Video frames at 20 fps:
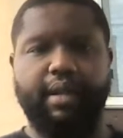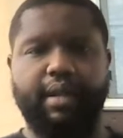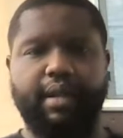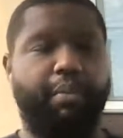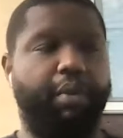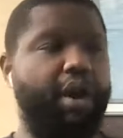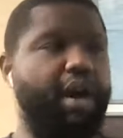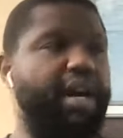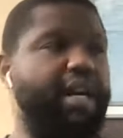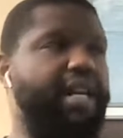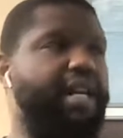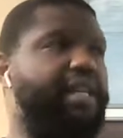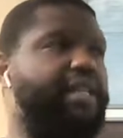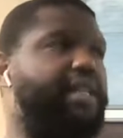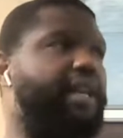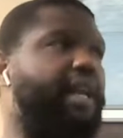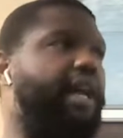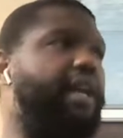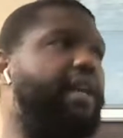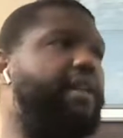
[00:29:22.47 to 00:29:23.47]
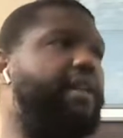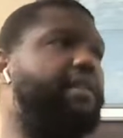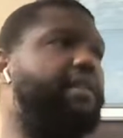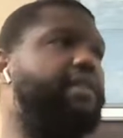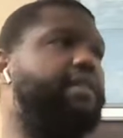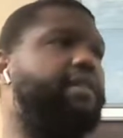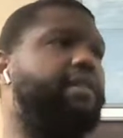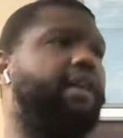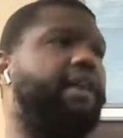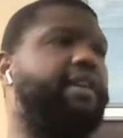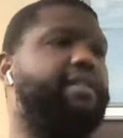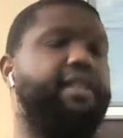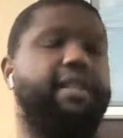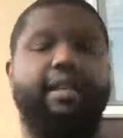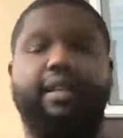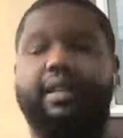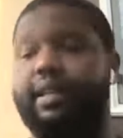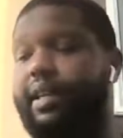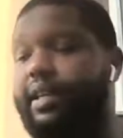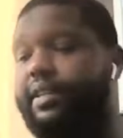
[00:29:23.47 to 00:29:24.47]
LeBron is
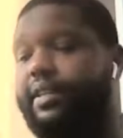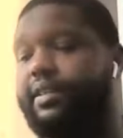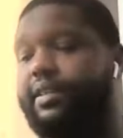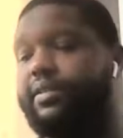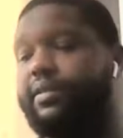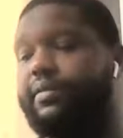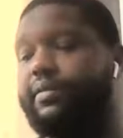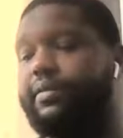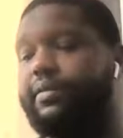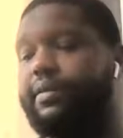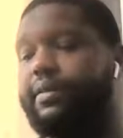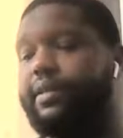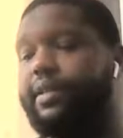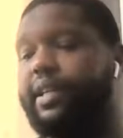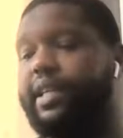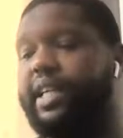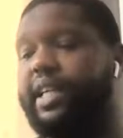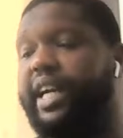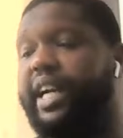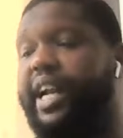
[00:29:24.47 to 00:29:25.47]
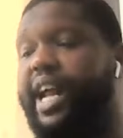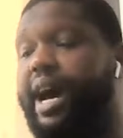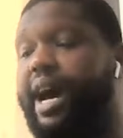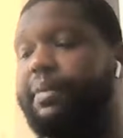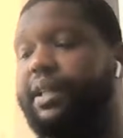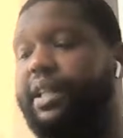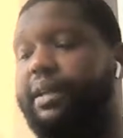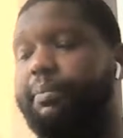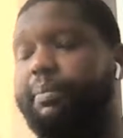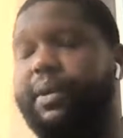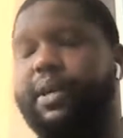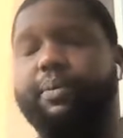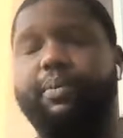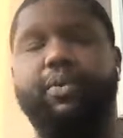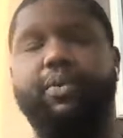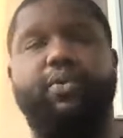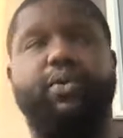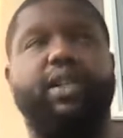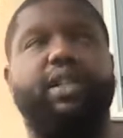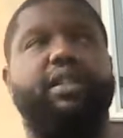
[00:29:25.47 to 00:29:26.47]
an anomaly.
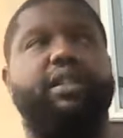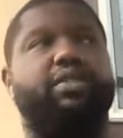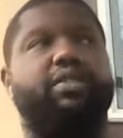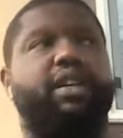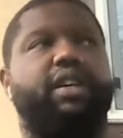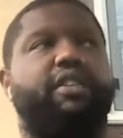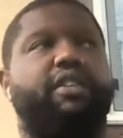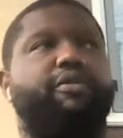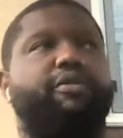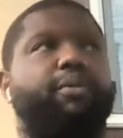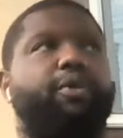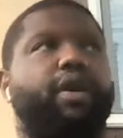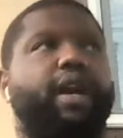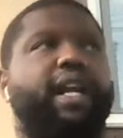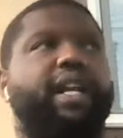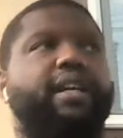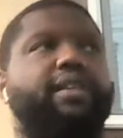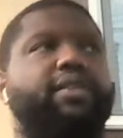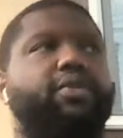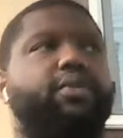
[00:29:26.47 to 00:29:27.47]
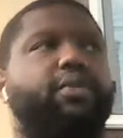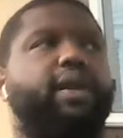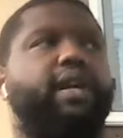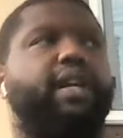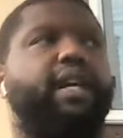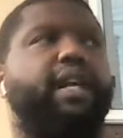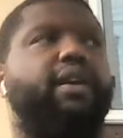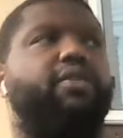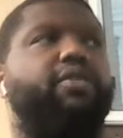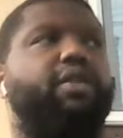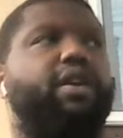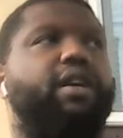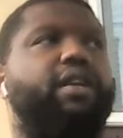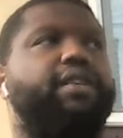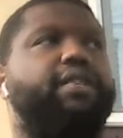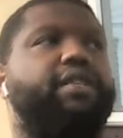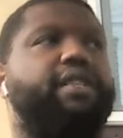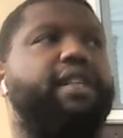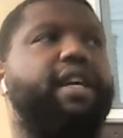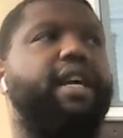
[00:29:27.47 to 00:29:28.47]
People really don't give him credit to when they don't
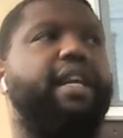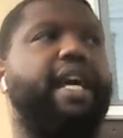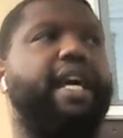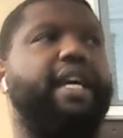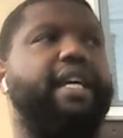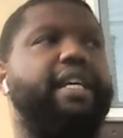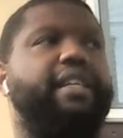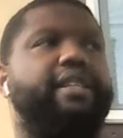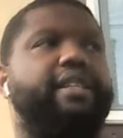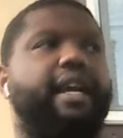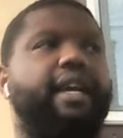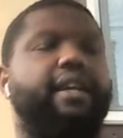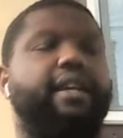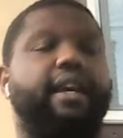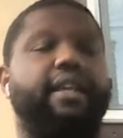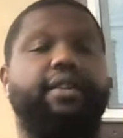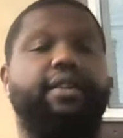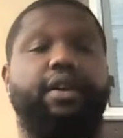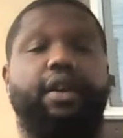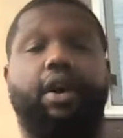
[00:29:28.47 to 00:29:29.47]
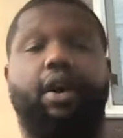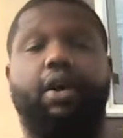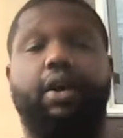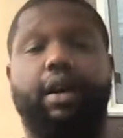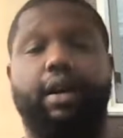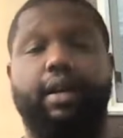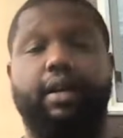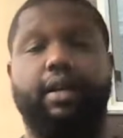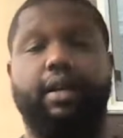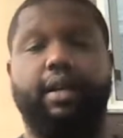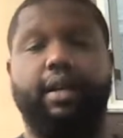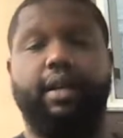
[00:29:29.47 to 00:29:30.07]
understand that he's another guard.